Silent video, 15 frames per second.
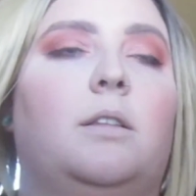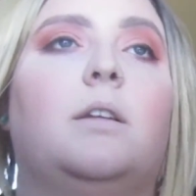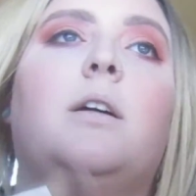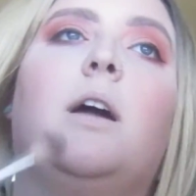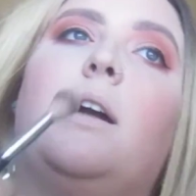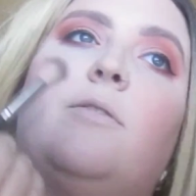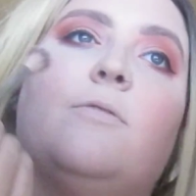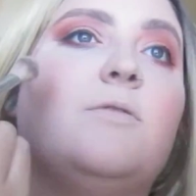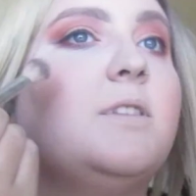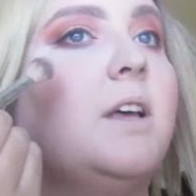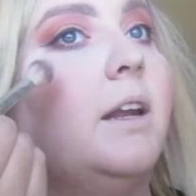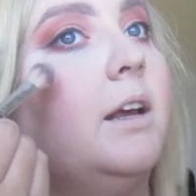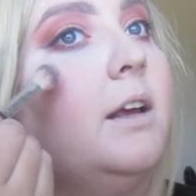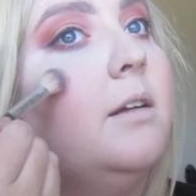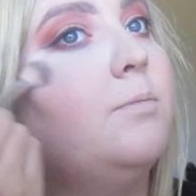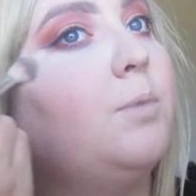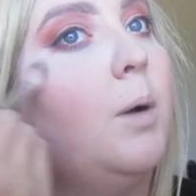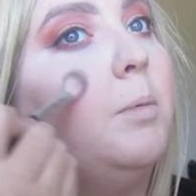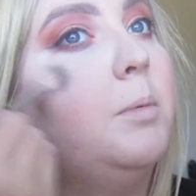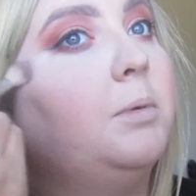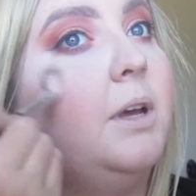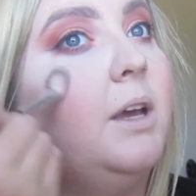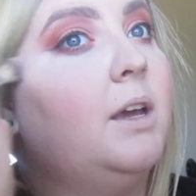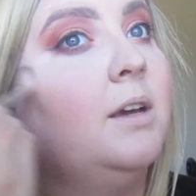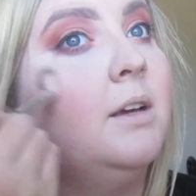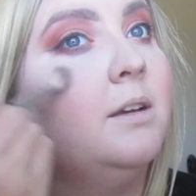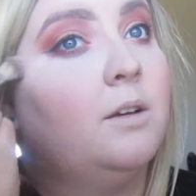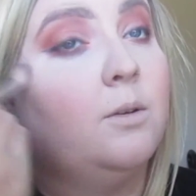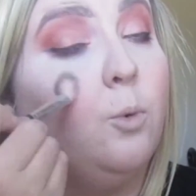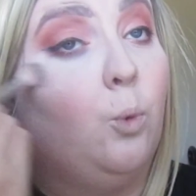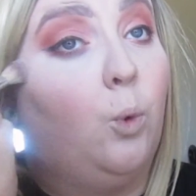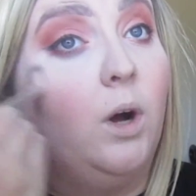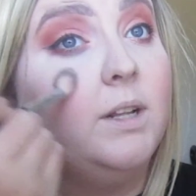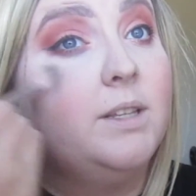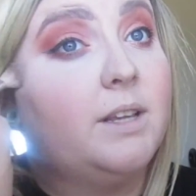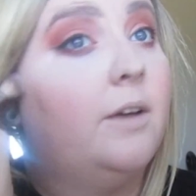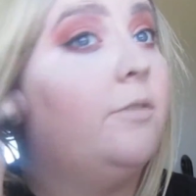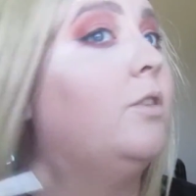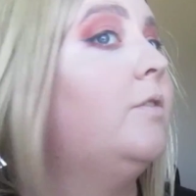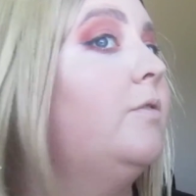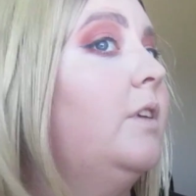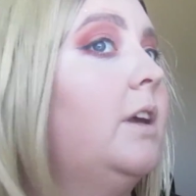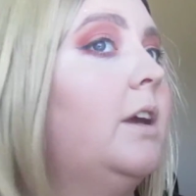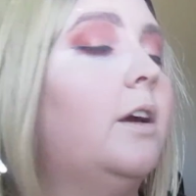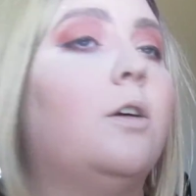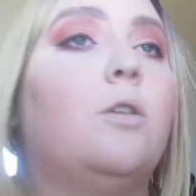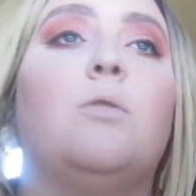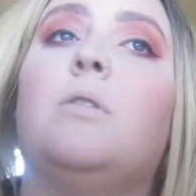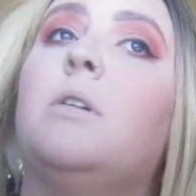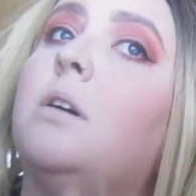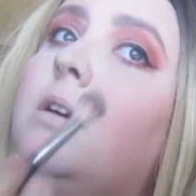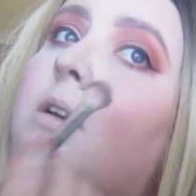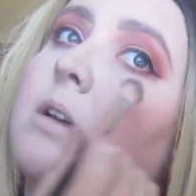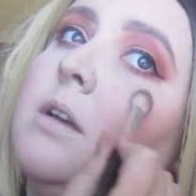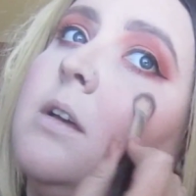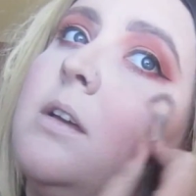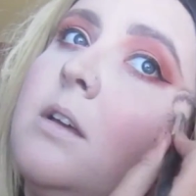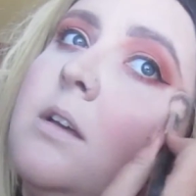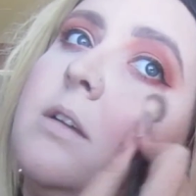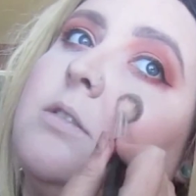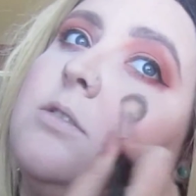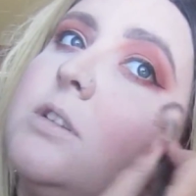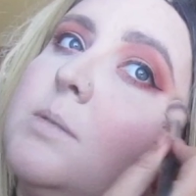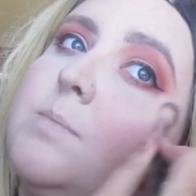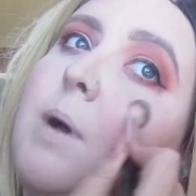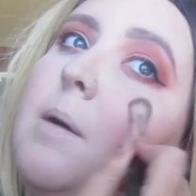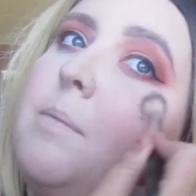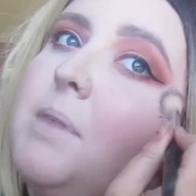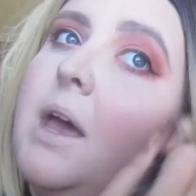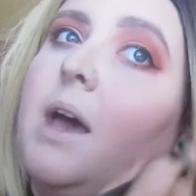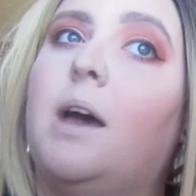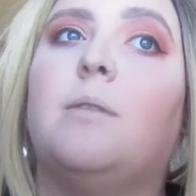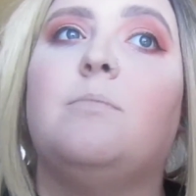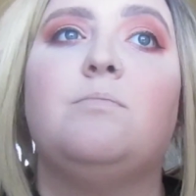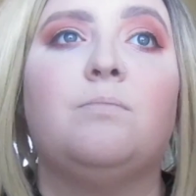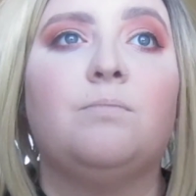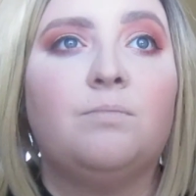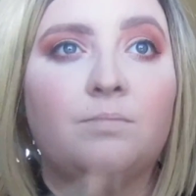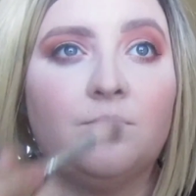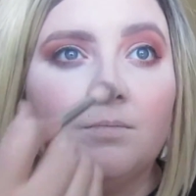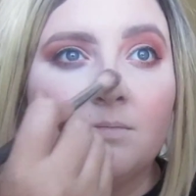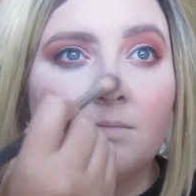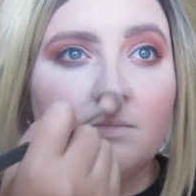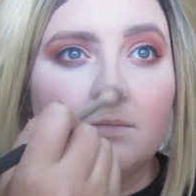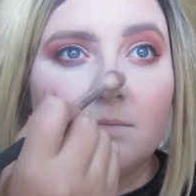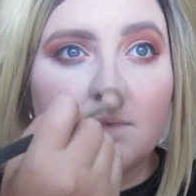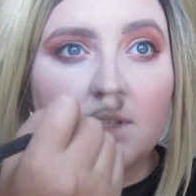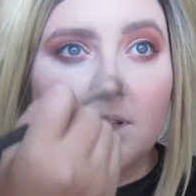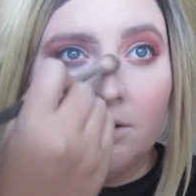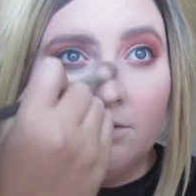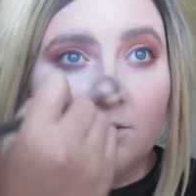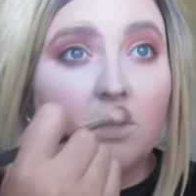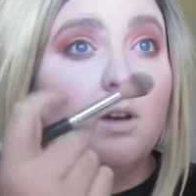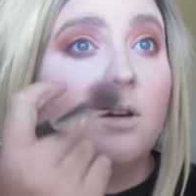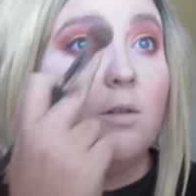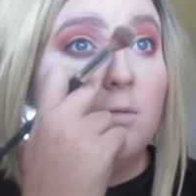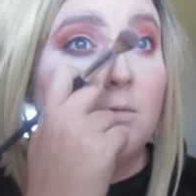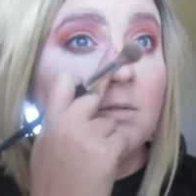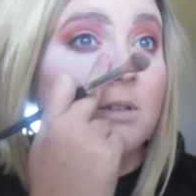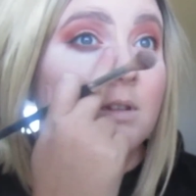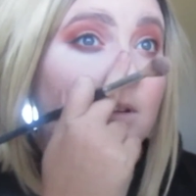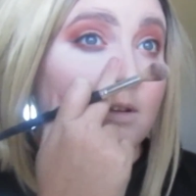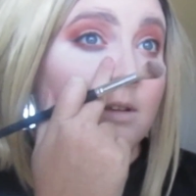I've said it probably once every video. Just pop that. Center of the nose.